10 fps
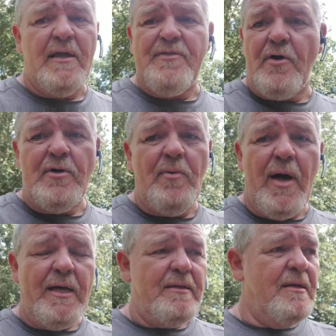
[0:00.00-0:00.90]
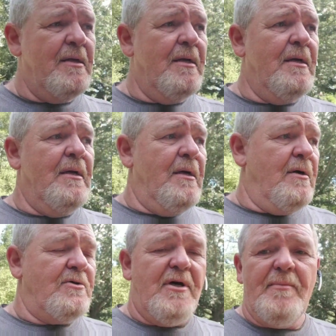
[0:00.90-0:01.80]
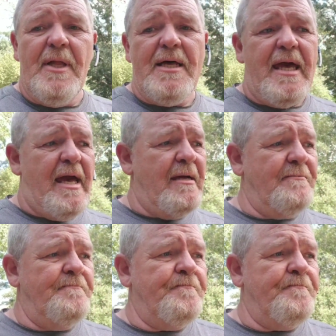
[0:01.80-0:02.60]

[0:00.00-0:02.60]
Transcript: like 30 weight or something like that,